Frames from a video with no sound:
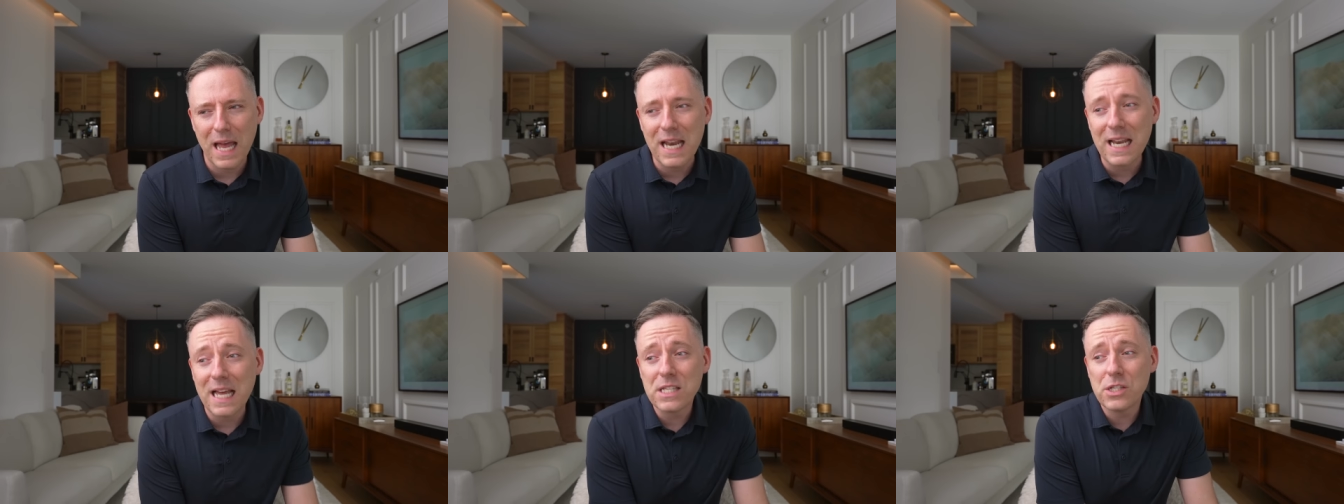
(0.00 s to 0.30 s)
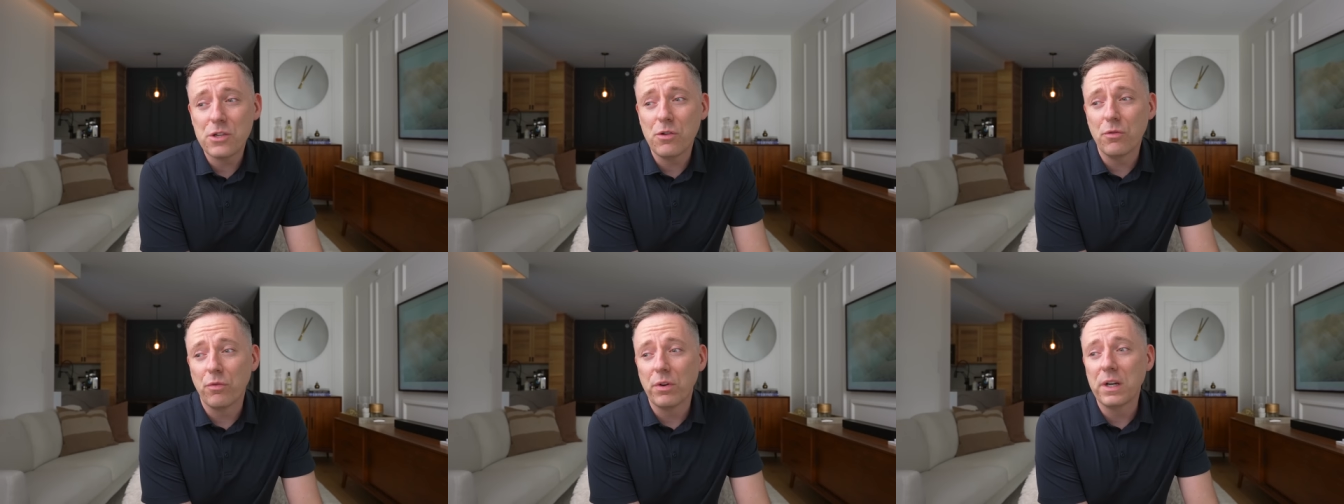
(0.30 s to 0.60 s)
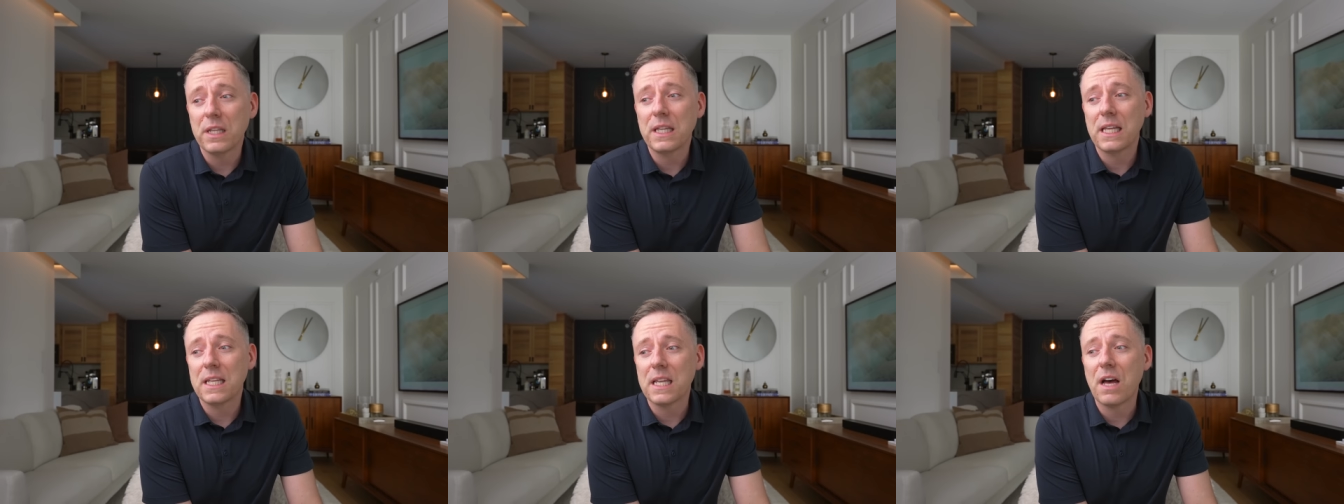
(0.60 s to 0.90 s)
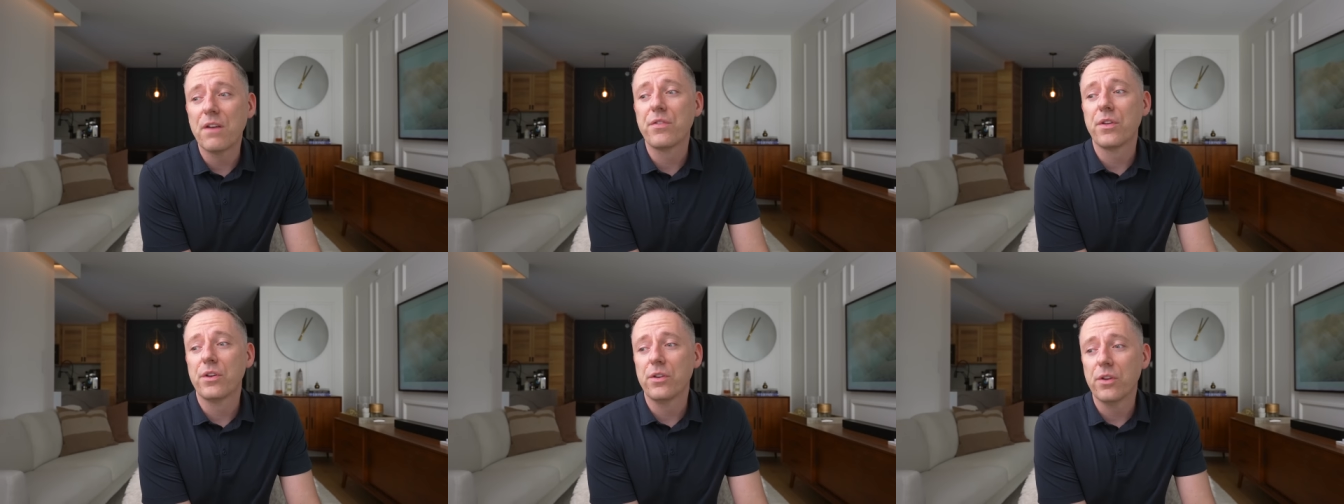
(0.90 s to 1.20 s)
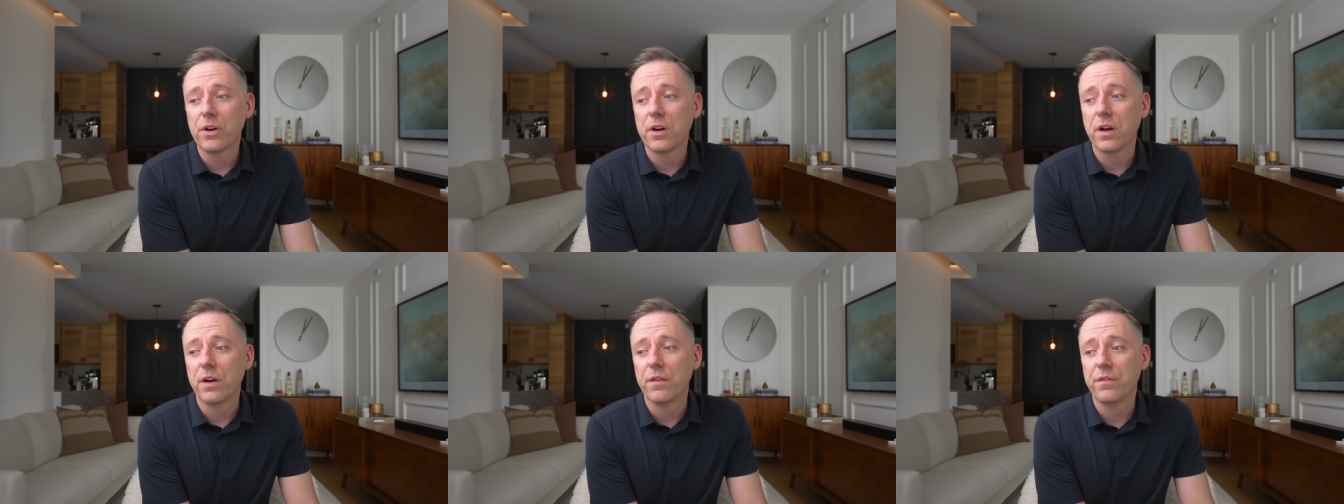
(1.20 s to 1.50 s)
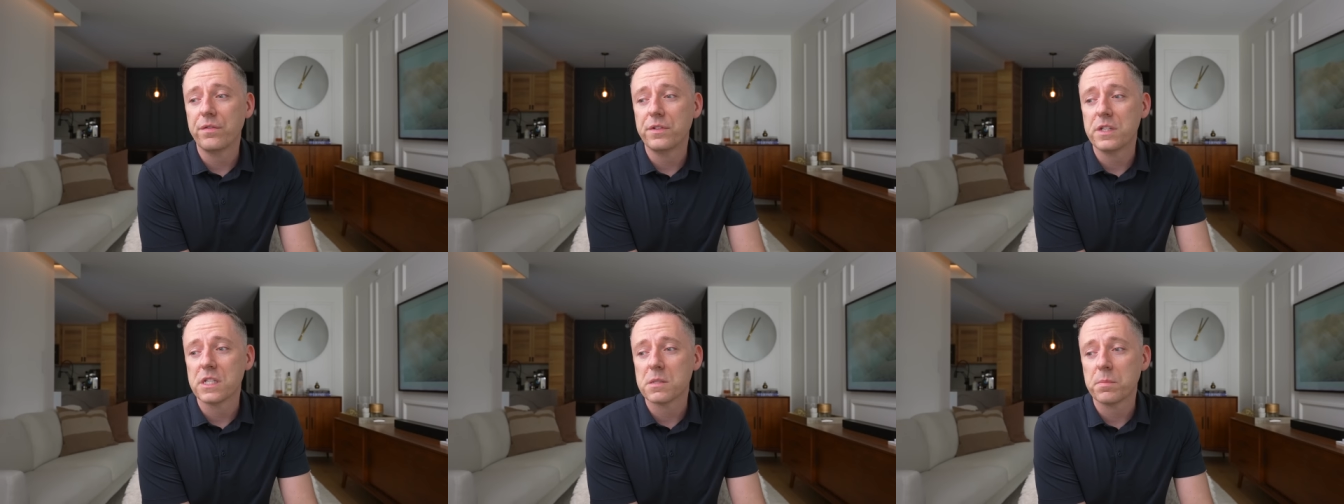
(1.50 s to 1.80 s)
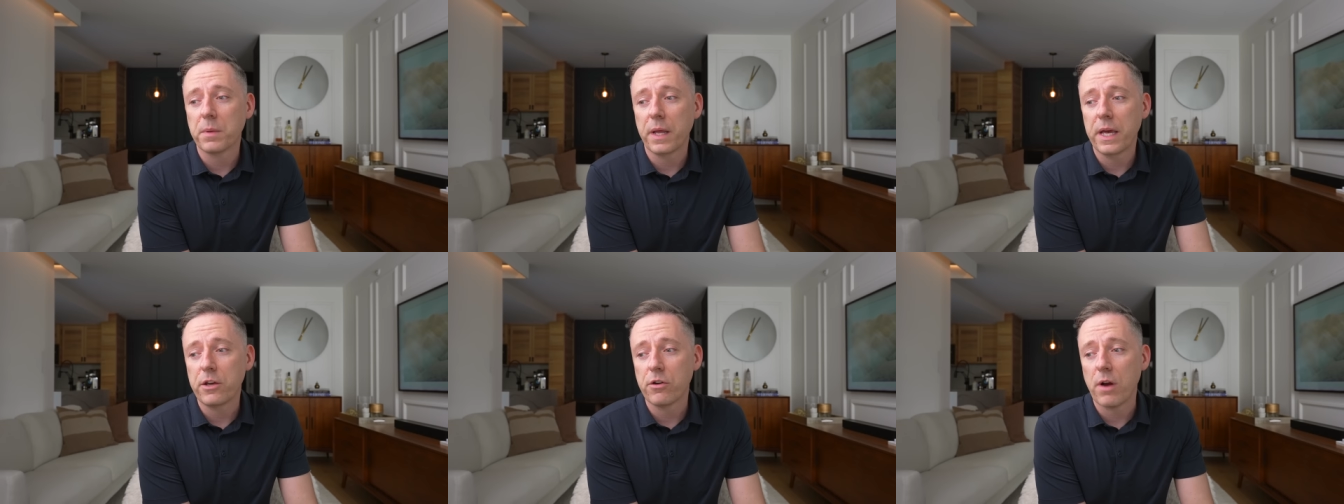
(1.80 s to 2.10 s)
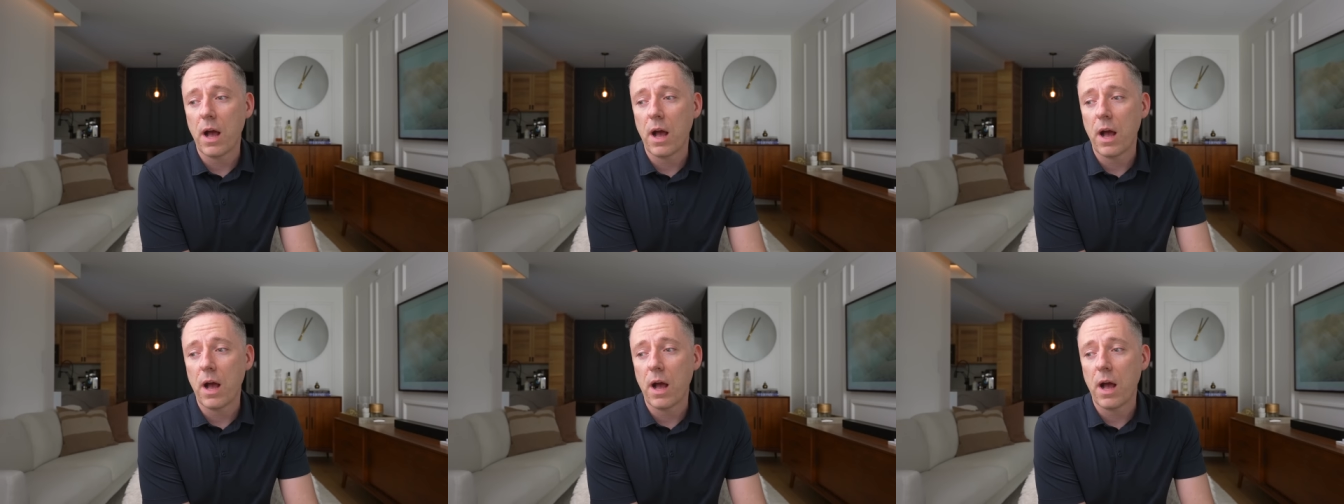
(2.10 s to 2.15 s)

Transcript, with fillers: unless you really love the look of displaying